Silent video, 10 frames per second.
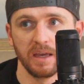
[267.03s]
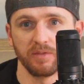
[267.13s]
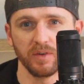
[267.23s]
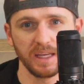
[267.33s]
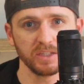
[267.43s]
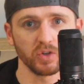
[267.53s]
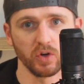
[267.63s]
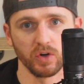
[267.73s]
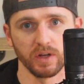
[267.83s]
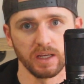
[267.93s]
If your knees are
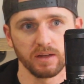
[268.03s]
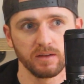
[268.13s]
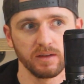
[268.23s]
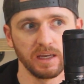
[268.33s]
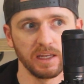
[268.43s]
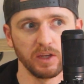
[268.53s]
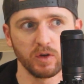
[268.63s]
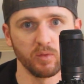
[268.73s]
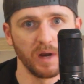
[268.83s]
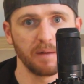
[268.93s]
hurting and you
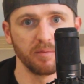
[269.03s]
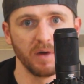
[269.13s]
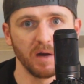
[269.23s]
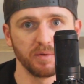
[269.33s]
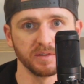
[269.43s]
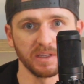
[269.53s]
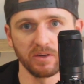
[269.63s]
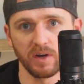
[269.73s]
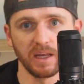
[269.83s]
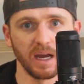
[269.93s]
can wrap them up and it's like,
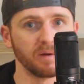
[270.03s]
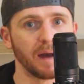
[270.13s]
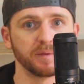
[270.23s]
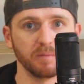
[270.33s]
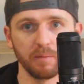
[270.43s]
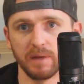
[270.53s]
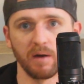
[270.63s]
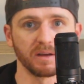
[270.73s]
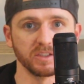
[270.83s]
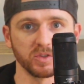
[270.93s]
great, I wrapped them up,
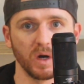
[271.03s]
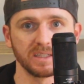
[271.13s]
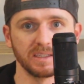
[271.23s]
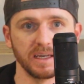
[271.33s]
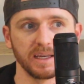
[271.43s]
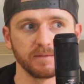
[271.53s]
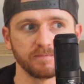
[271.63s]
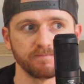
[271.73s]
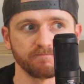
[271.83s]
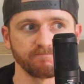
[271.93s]
now I can squat today.
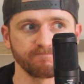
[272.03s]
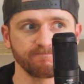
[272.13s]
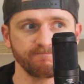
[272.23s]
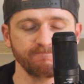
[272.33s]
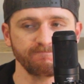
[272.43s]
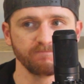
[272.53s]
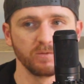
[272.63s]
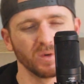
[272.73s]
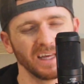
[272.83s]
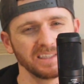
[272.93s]

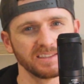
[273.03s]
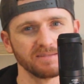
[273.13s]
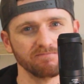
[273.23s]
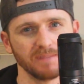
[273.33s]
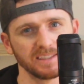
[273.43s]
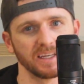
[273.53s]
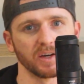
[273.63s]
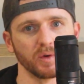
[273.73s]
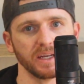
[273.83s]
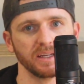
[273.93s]
Well, that's that's
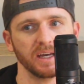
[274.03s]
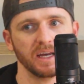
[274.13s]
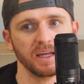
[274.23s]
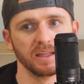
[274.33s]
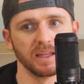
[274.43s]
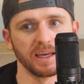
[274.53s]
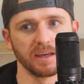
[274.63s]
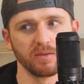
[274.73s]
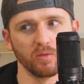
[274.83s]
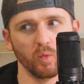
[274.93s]
not great.
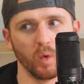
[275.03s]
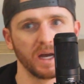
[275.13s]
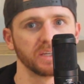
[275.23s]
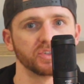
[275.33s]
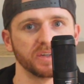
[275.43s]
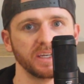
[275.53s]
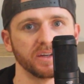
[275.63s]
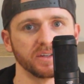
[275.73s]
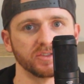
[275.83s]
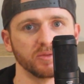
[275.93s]
Like, why is your knee
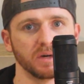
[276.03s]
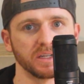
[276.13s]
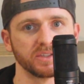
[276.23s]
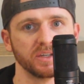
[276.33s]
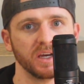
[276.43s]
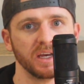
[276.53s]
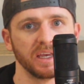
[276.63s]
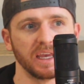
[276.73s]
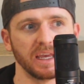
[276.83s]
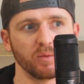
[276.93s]
hurt so much?
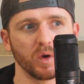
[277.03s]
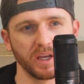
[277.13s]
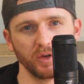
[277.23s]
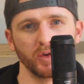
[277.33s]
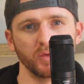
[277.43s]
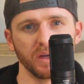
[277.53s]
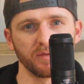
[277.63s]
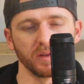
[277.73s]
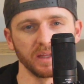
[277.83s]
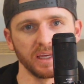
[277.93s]
And what can you do
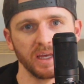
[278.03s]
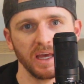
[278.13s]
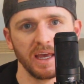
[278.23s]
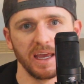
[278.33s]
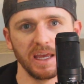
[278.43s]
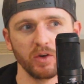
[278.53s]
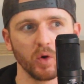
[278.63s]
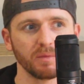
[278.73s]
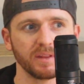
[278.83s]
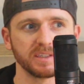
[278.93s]
differently? And
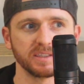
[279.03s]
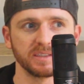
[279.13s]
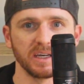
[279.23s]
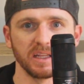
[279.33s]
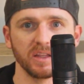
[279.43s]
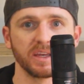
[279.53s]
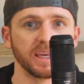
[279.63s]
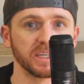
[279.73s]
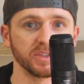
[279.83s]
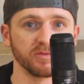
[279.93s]
normally this is uh,
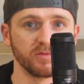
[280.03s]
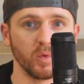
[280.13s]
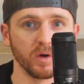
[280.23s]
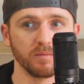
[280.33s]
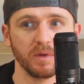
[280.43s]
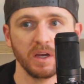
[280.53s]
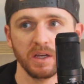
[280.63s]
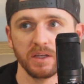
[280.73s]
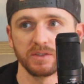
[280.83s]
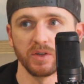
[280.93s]
looking at your form.
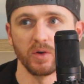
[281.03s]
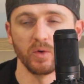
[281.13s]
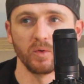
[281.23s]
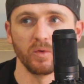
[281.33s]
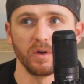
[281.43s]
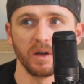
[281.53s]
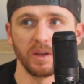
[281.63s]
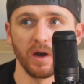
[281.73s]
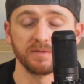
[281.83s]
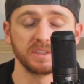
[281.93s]
So,
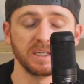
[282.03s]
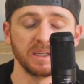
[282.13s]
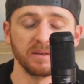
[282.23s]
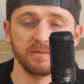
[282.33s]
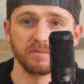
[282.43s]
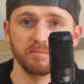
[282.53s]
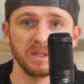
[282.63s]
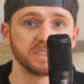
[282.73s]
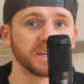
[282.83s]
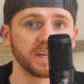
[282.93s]
you know, I've seen
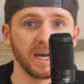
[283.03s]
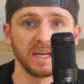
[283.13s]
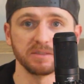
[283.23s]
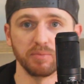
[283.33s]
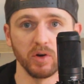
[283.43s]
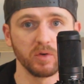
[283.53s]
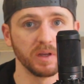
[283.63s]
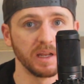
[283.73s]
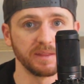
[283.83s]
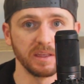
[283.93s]
military guys
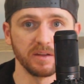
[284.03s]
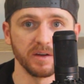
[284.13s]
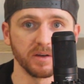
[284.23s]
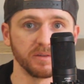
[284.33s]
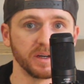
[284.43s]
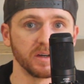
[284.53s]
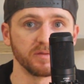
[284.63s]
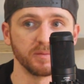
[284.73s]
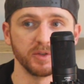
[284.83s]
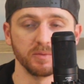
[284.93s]
broken at the end of their career
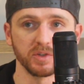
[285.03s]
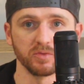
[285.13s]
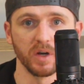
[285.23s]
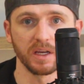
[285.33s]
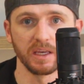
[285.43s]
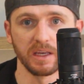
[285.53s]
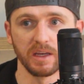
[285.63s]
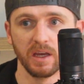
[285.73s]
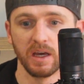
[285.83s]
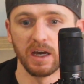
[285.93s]
from too much
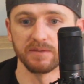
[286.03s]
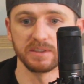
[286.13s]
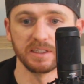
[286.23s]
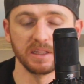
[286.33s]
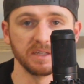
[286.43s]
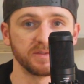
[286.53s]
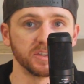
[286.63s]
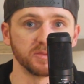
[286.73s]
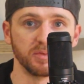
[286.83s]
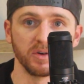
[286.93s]
rucking. I've seen
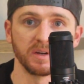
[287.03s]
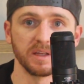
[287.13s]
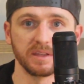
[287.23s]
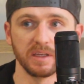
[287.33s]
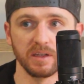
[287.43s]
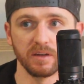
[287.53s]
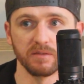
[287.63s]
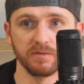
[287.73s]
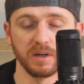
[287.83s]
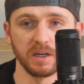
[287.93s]
lifters broken at the end
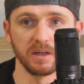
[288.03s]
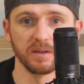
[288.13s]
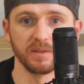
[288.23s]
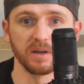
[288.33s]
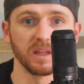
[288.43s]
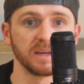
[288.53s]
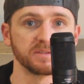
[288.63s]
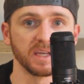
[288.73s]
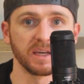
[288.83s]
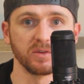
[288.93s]
of uh, their life
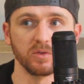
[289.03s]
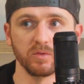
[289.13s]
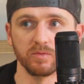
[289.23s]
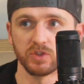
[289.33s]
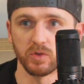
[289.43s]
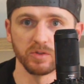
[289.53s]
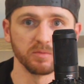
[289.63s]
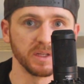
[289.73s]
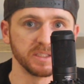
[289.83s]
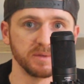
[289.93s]
cycle, shoulder
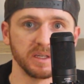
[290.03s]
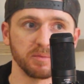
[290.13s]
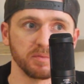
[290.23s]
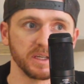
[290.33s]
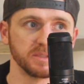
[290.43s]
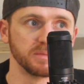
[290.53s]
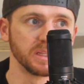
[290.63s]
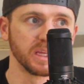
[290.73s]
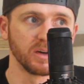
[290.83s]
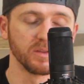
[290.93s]
replacement, hip
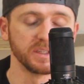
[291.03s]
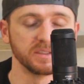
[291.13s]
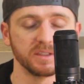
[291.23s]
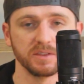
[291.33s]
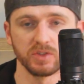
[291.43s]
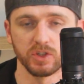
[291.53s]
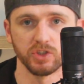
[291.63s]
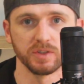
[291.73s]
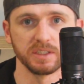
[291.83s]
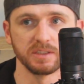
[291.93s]
replacement, like all these
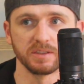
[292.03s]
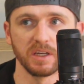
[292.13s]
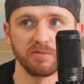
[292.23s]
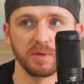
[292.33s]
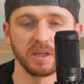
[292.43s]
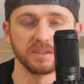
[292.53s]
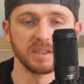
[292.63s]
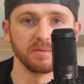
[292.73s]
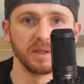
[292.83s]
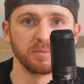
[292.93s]
surgeries and stuff because
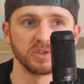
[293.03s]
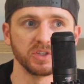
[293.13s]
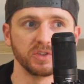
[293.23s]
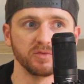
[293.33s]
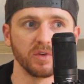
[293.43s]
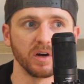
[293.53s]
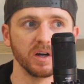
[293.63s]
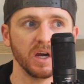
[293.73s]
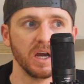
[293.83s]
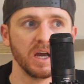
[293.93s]
they, they pushed it too far.